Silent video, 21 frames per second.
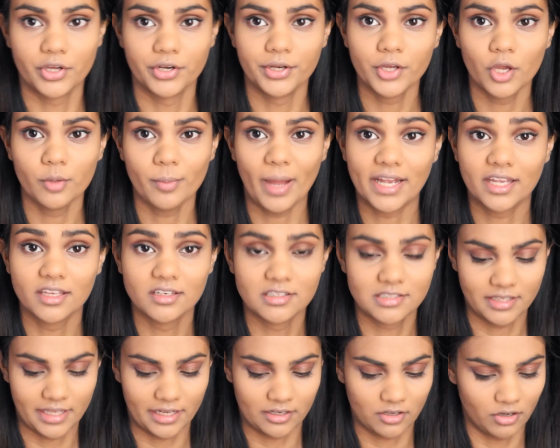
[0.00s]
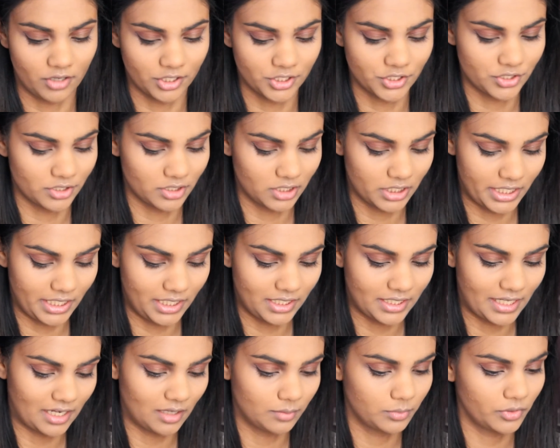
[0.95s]
we're going to go back into that
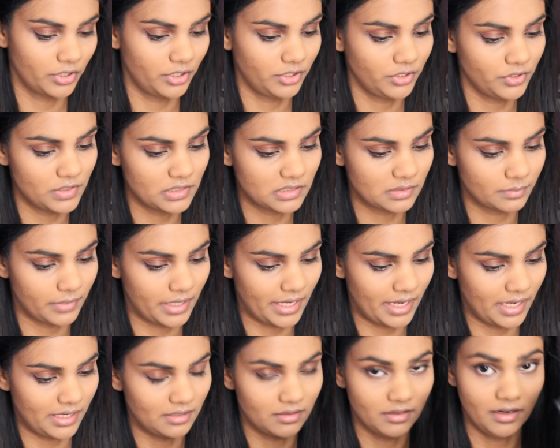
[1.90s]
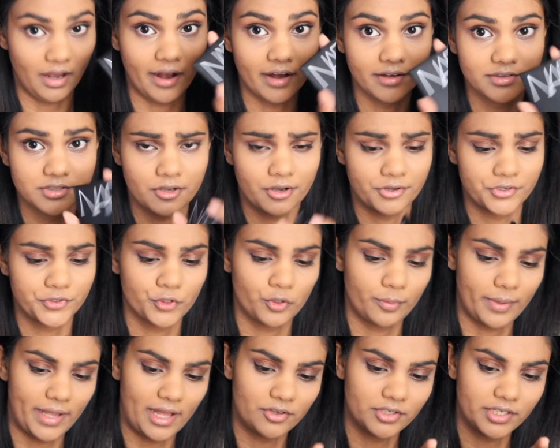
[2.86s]
contouring, and I'm going to use my NARS
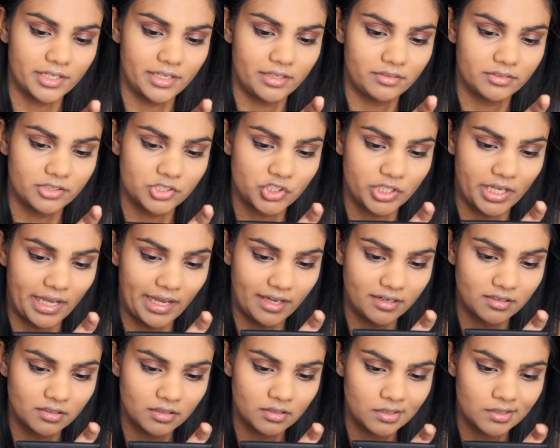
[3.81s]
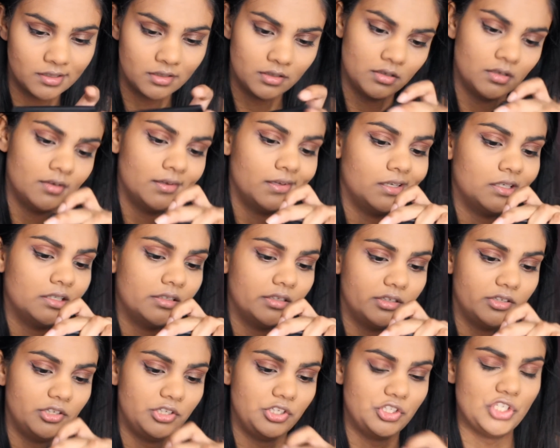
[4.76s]
contour powder in the shade
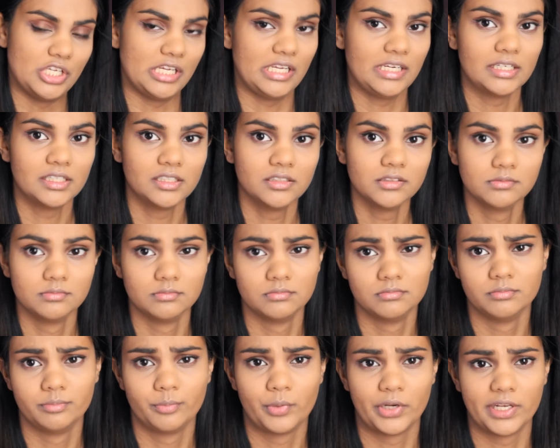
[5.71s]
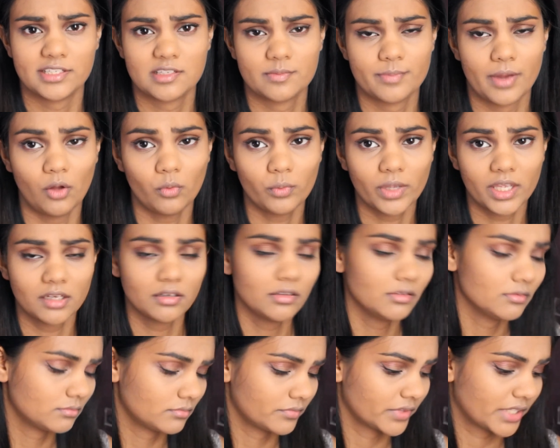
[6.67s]
Gienah, but it's spelt
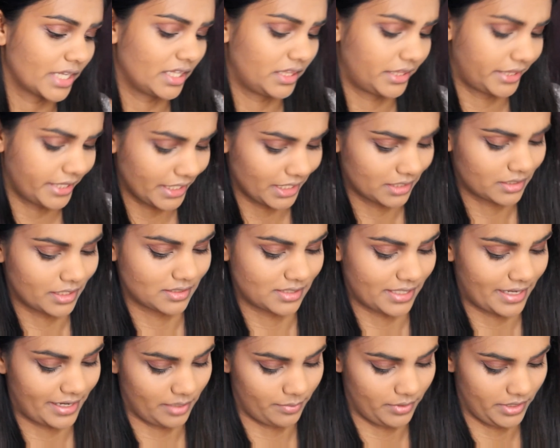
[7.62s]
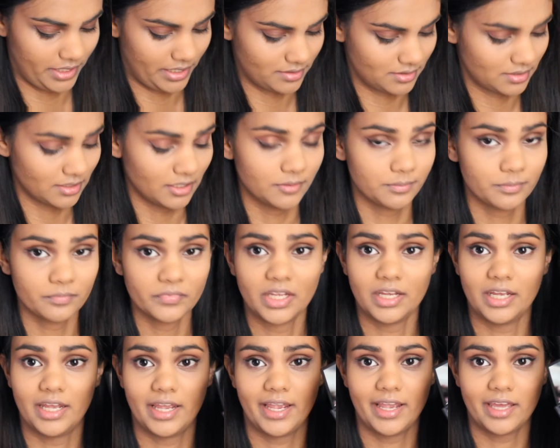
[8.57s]
weird. I think that's how you pronounce it.
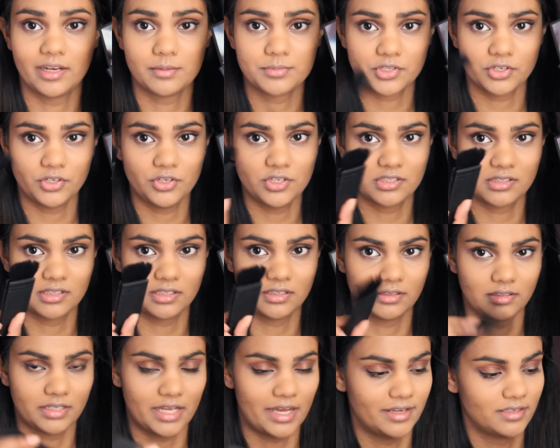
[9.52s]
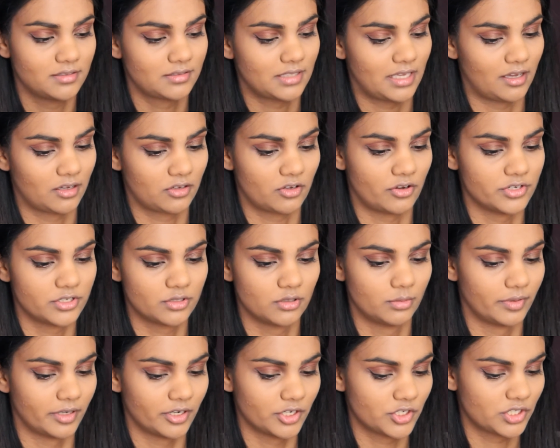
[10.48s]
And I'm just going to use the NARS
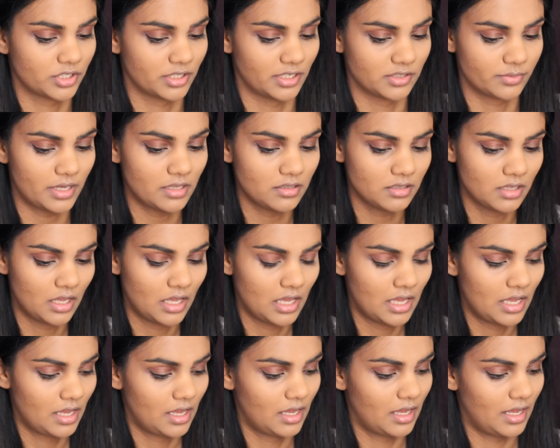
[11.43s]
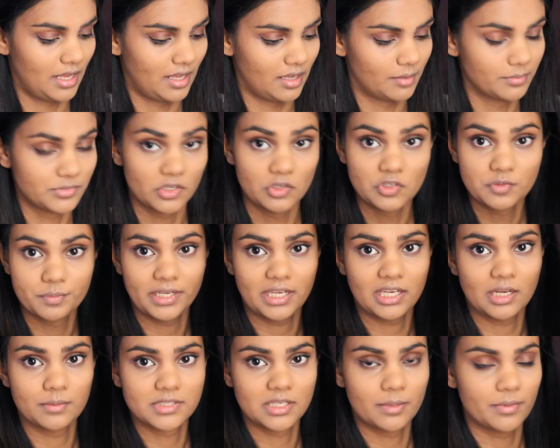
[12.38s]
contour brush as well. So I was
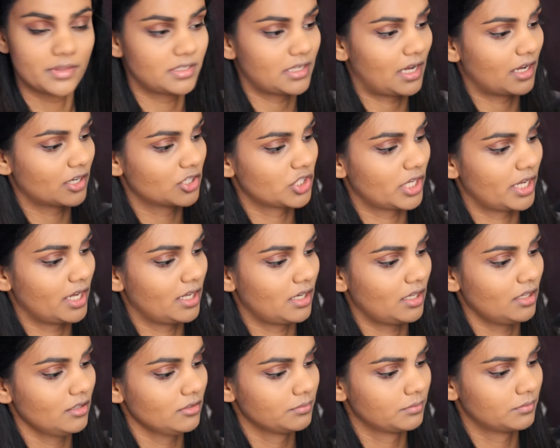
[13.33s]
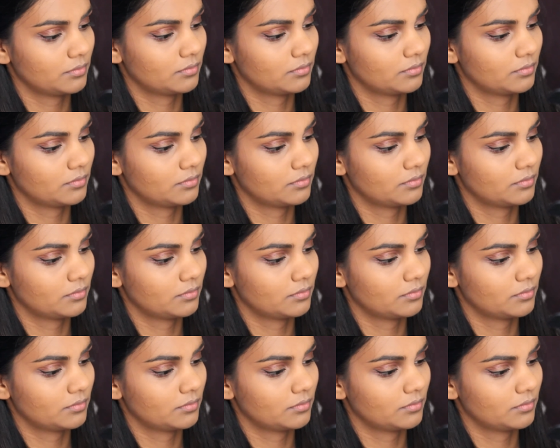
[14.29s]
picking up some of the dark shade here.